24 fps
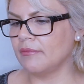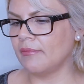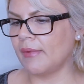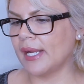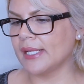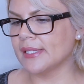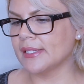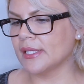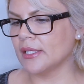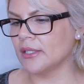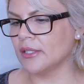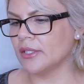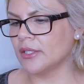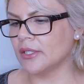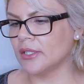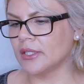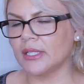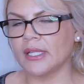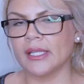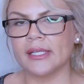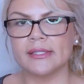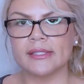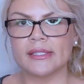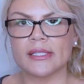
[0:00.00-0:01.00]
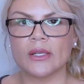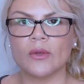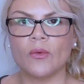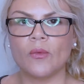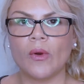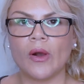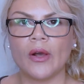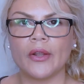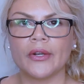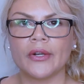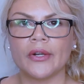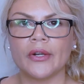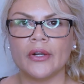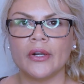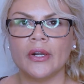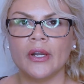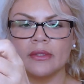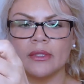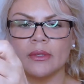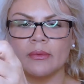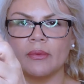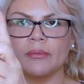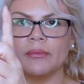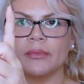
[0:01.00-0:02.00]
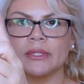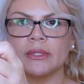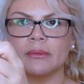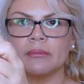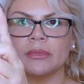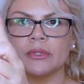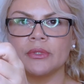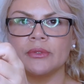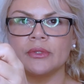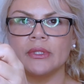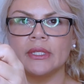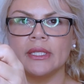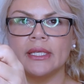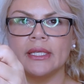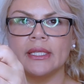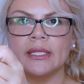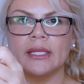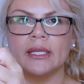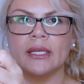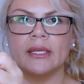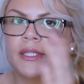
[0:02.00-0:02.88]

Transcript: Micellar Cleansing Water, the one with the blue lid.